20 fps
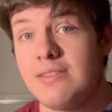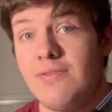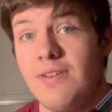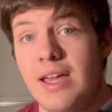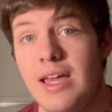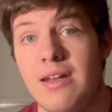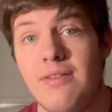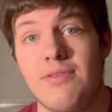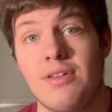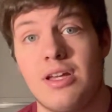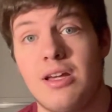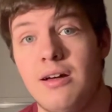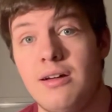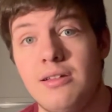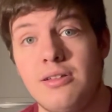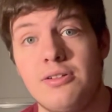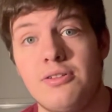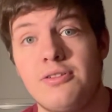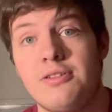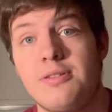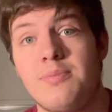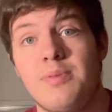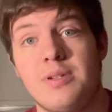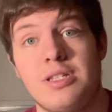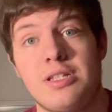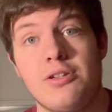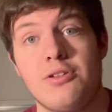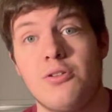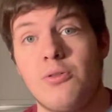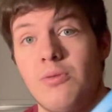fan of the colors, but
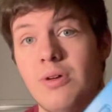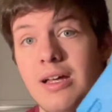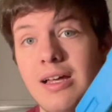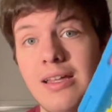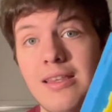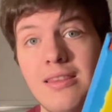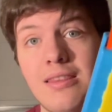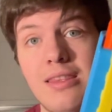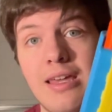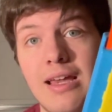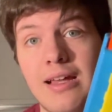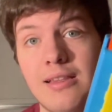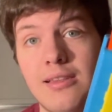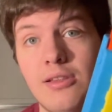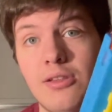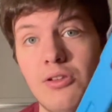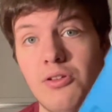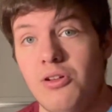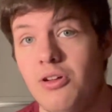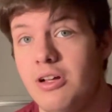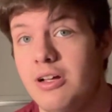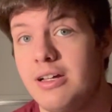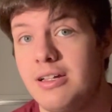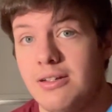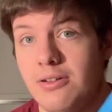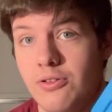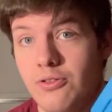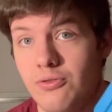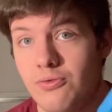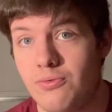you know what? They look
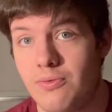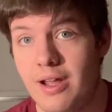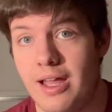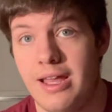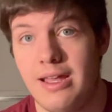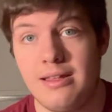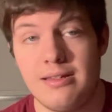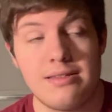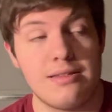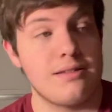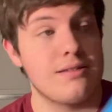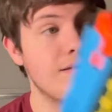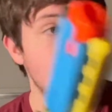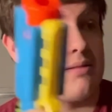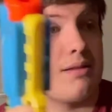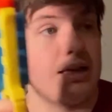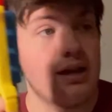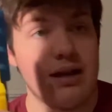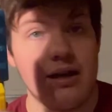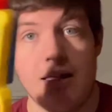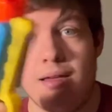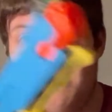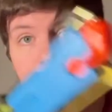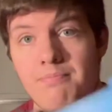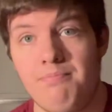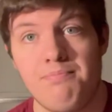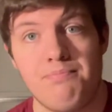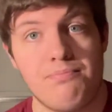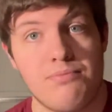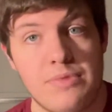great.
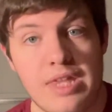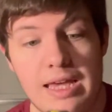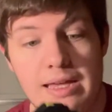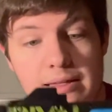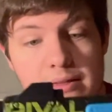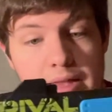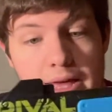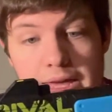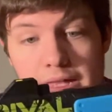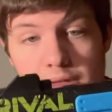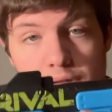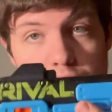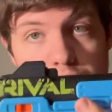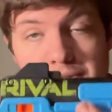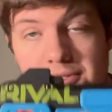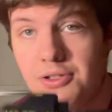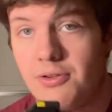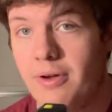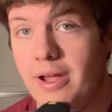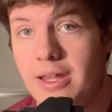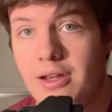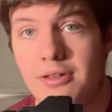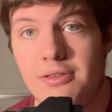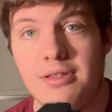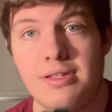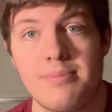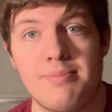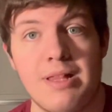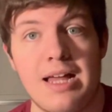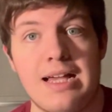It looks great on
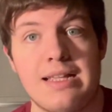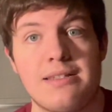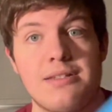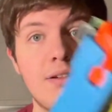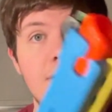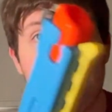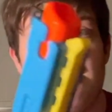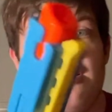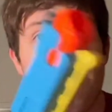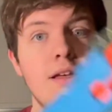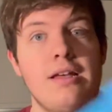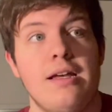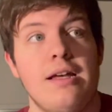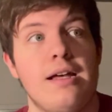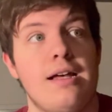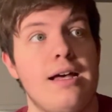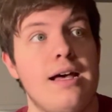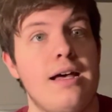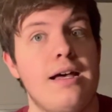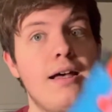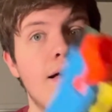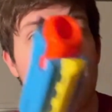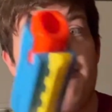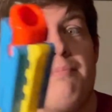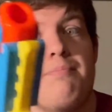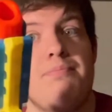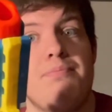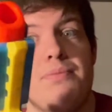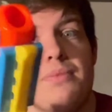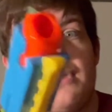this blaster.
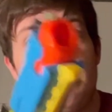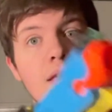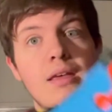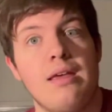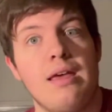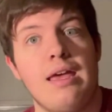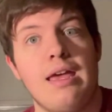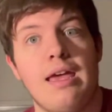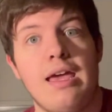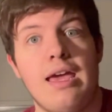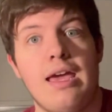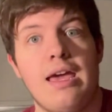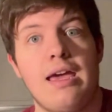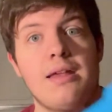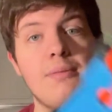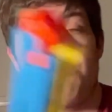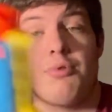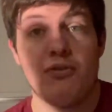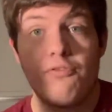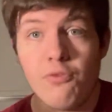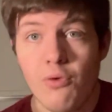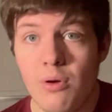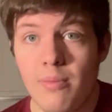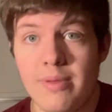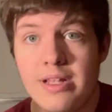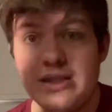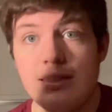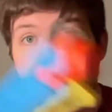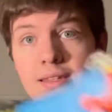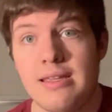And
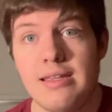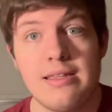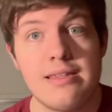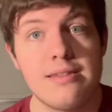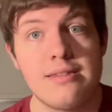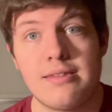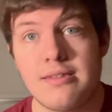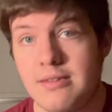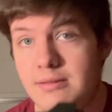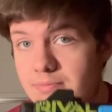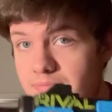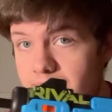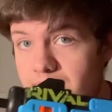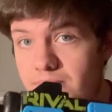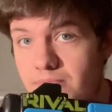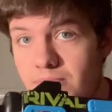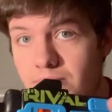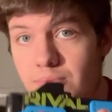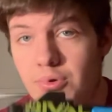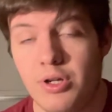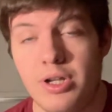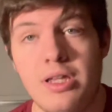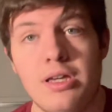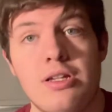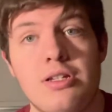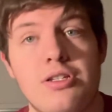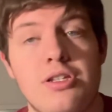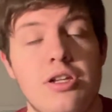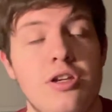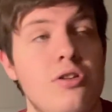performance is pretty
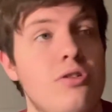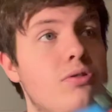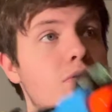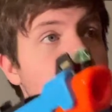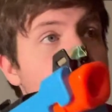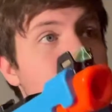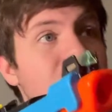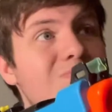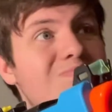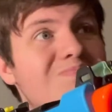good too.